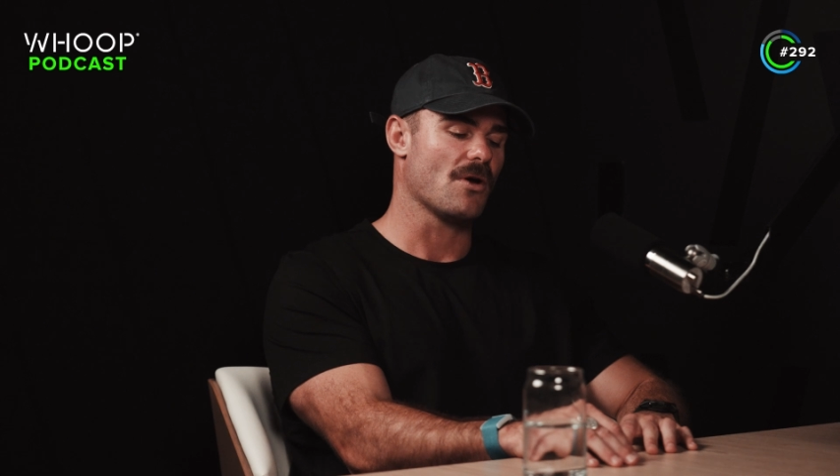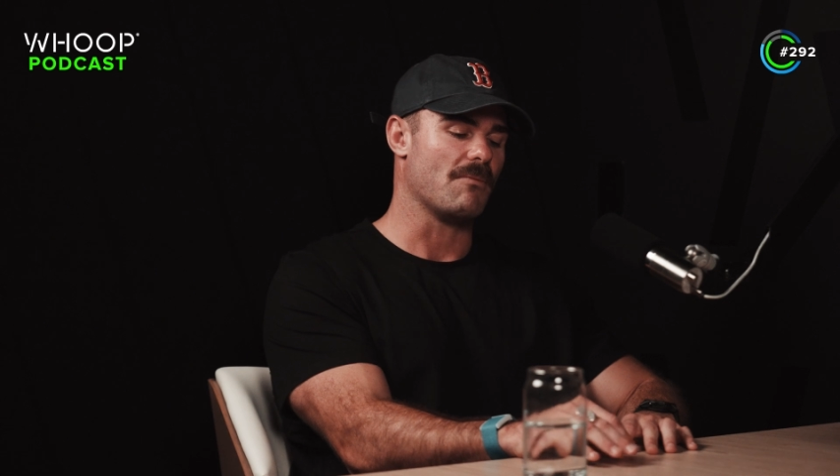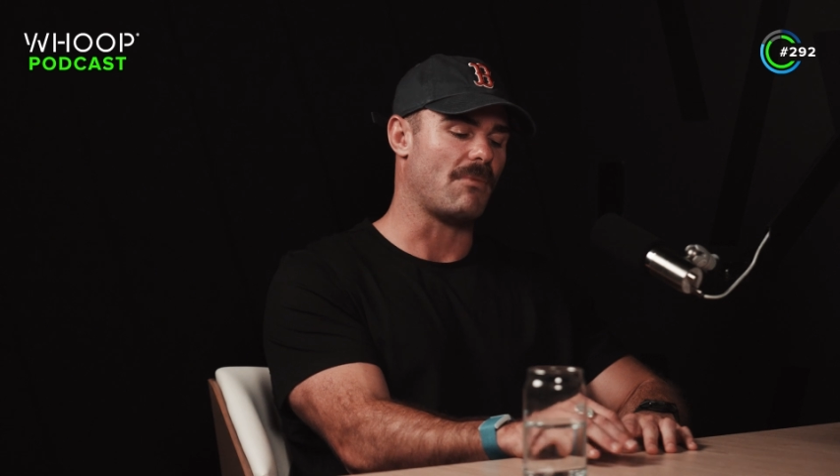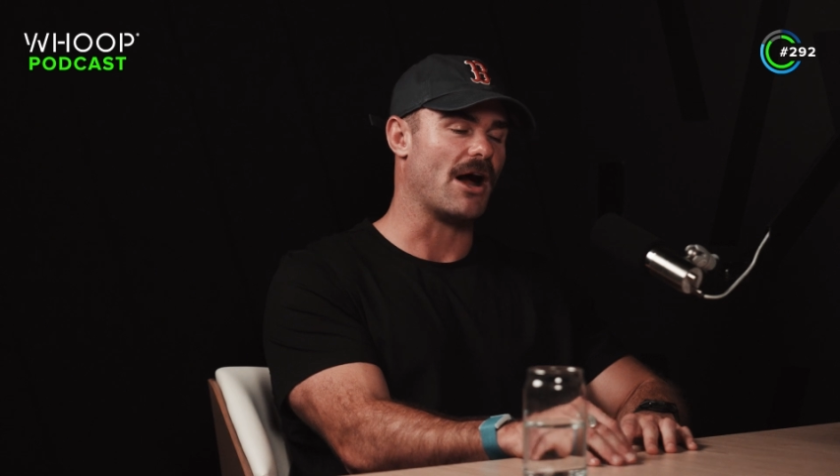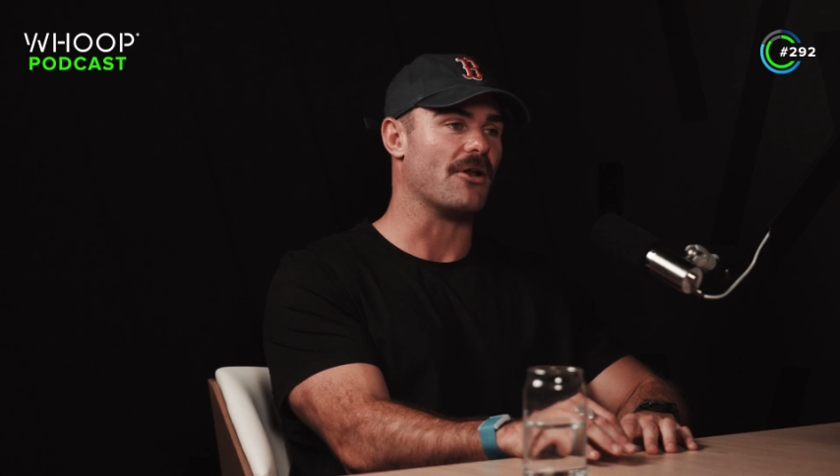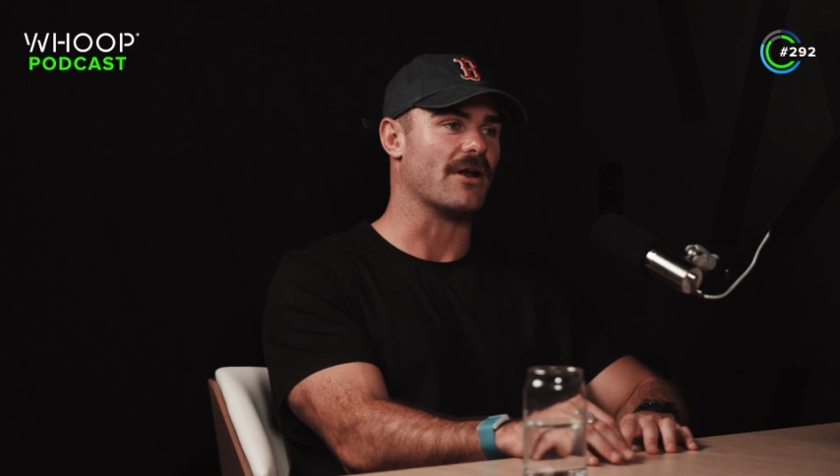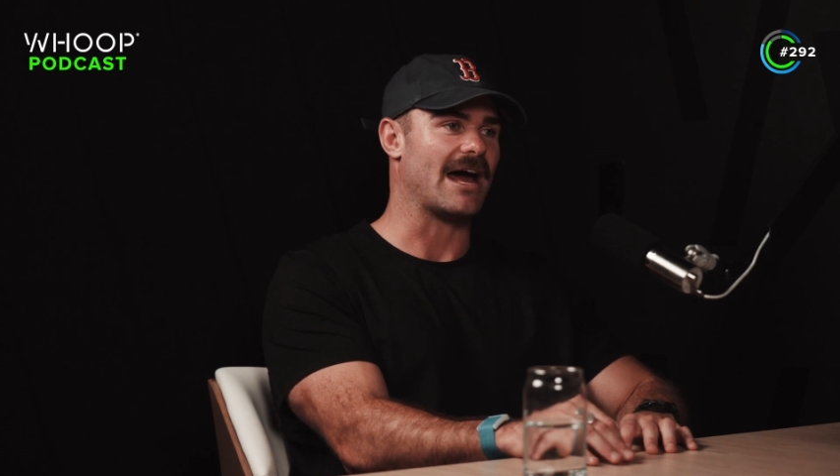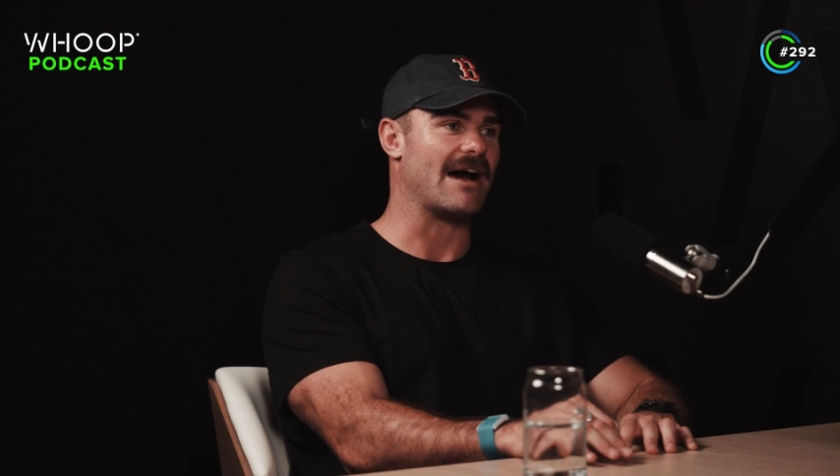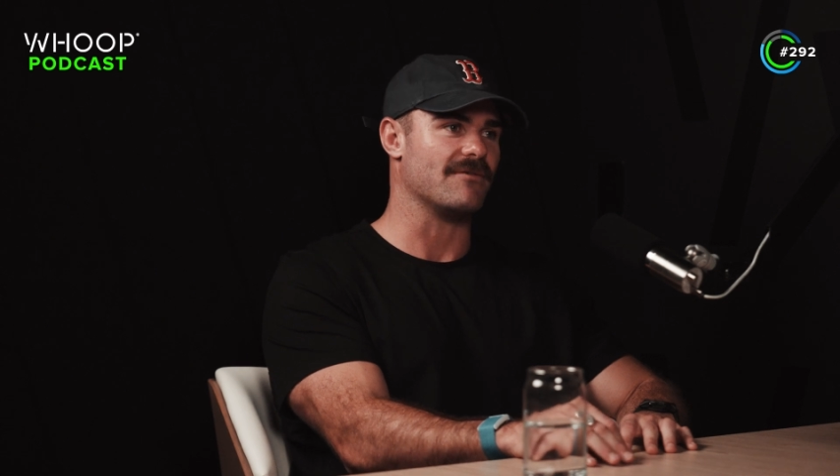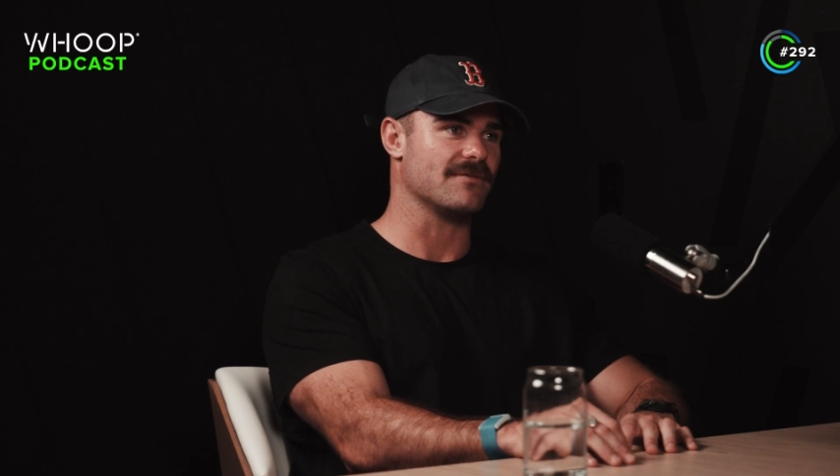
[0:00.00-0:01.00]
might not
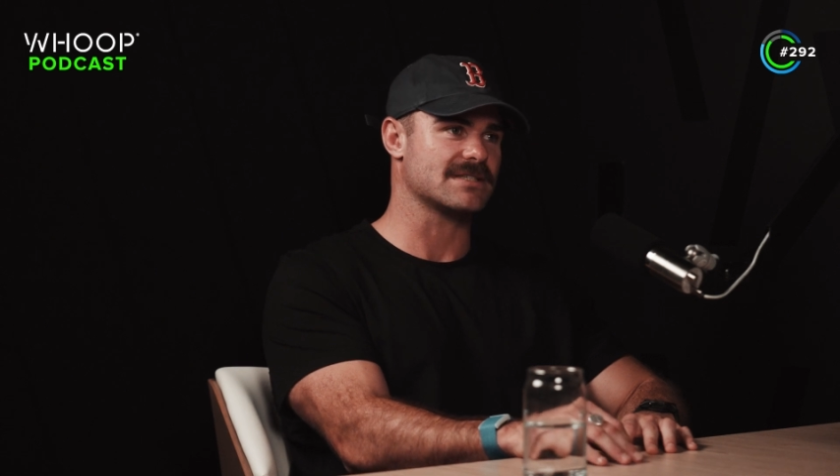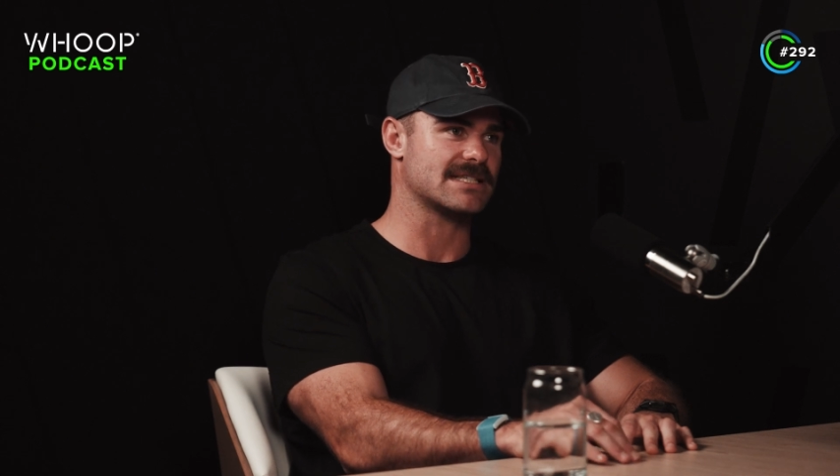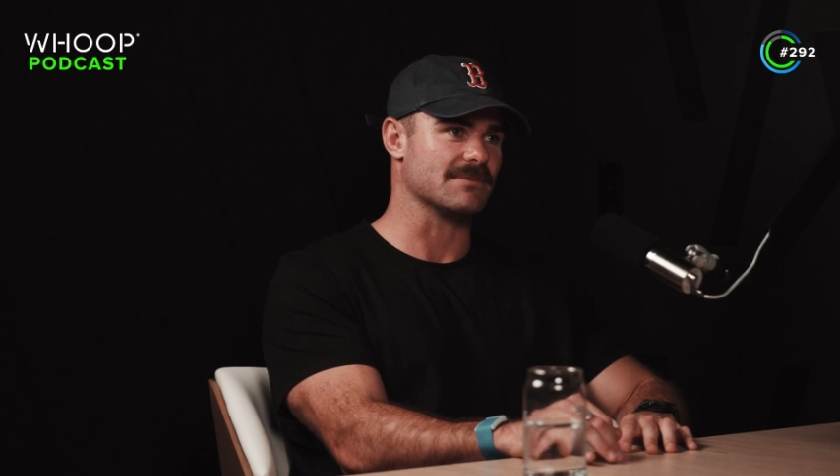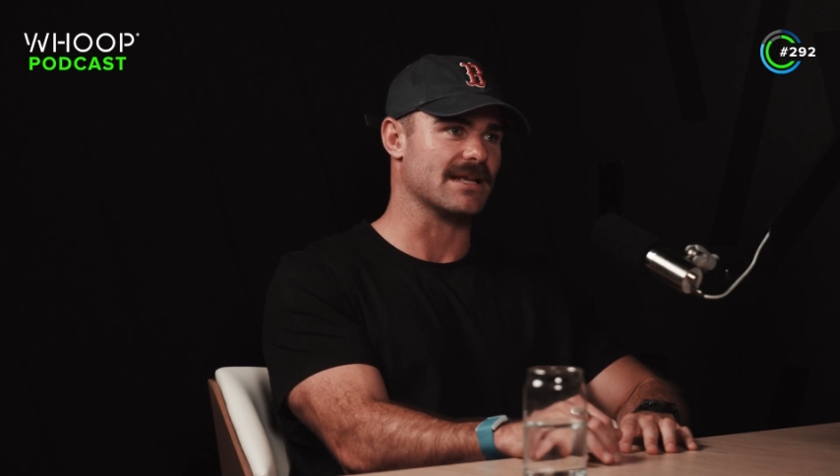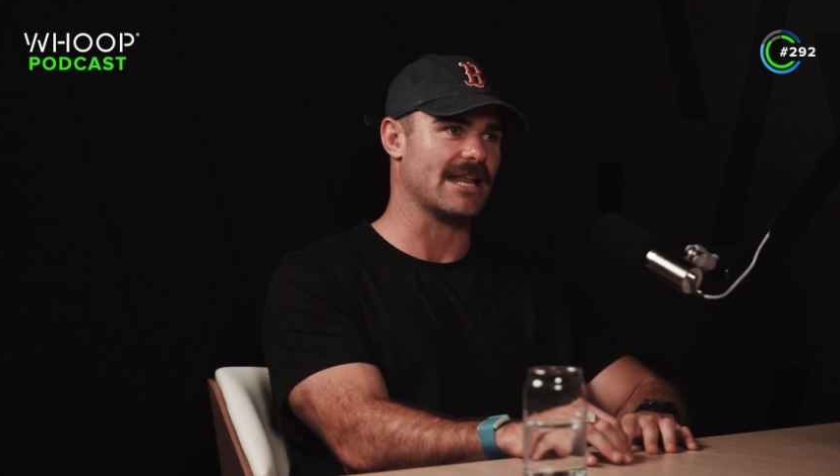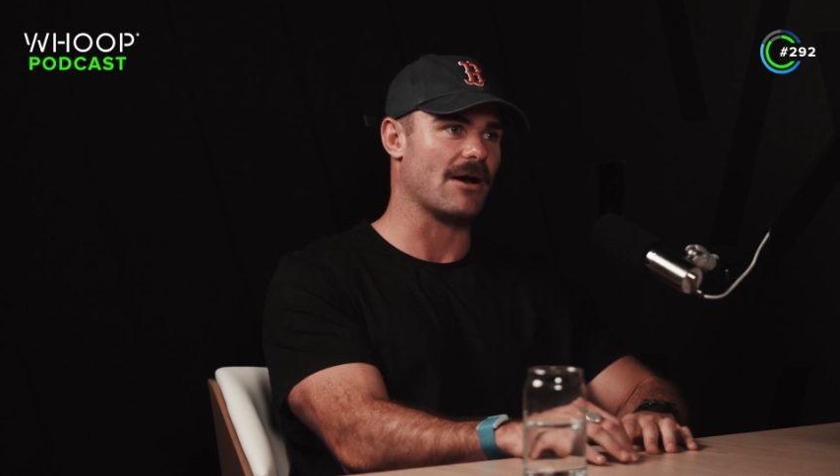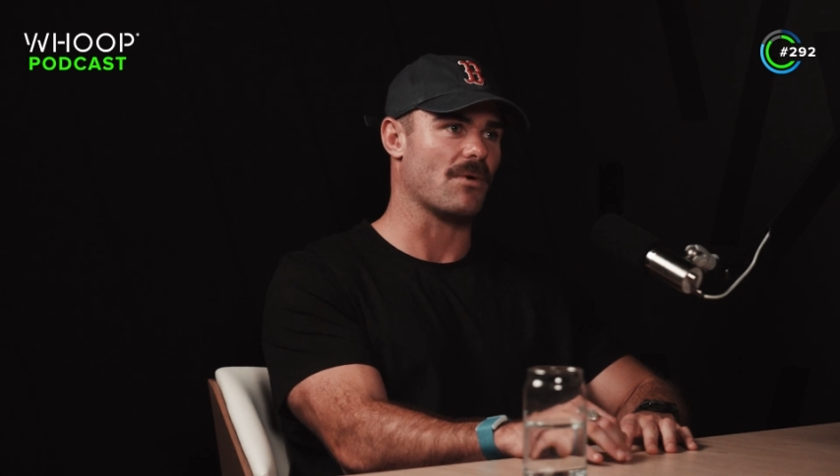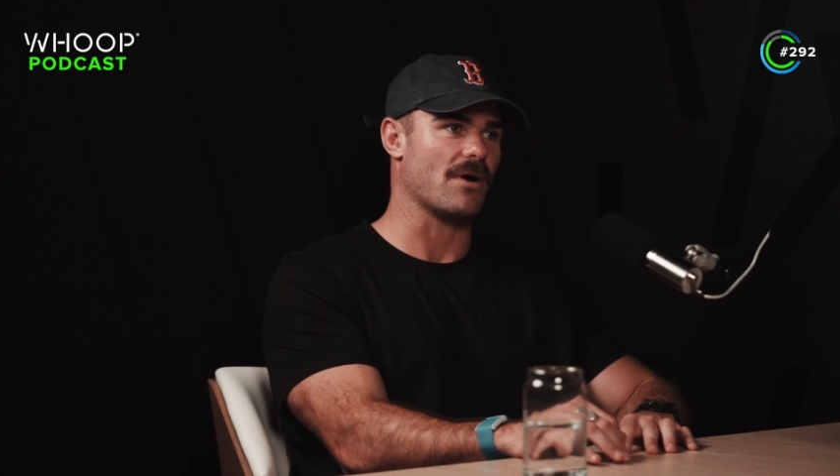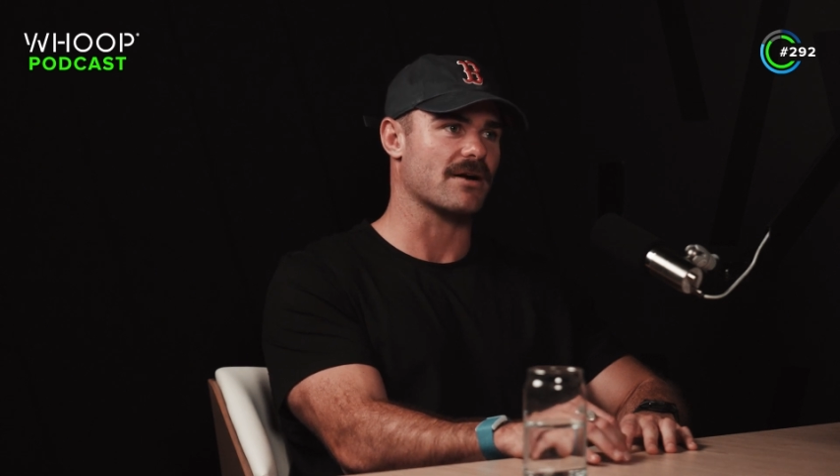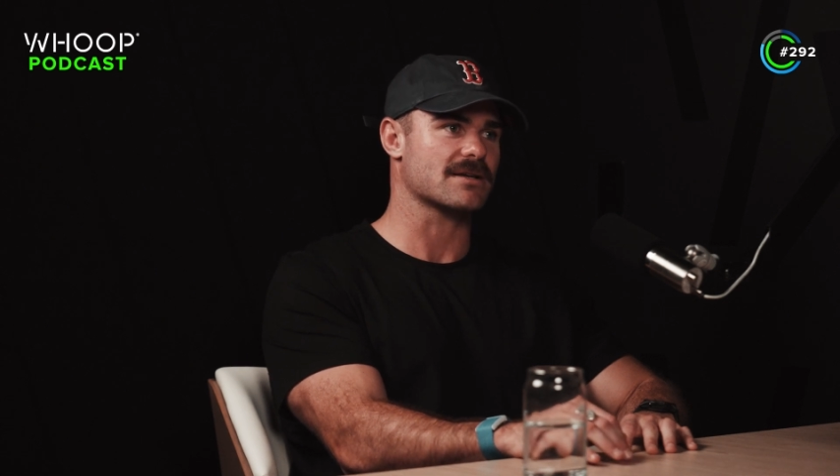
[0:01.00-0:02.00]
have similar
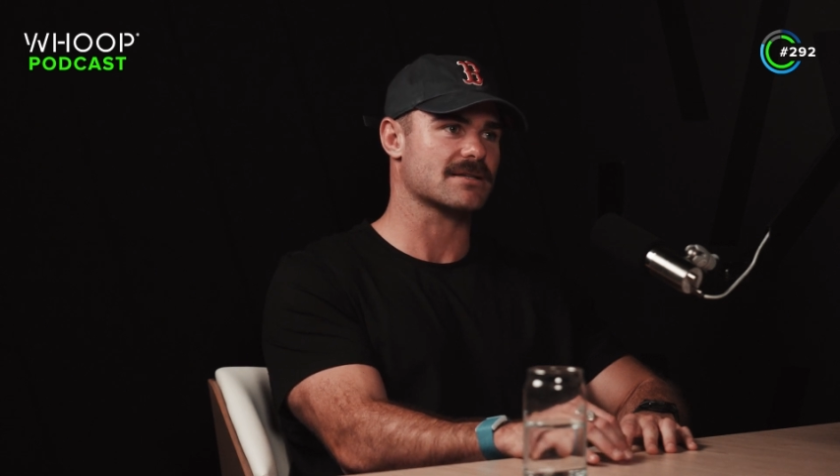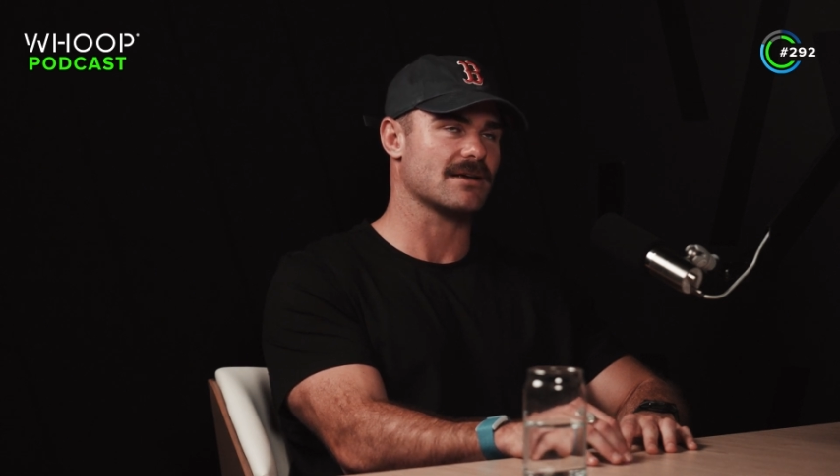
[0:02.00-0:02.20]
networks,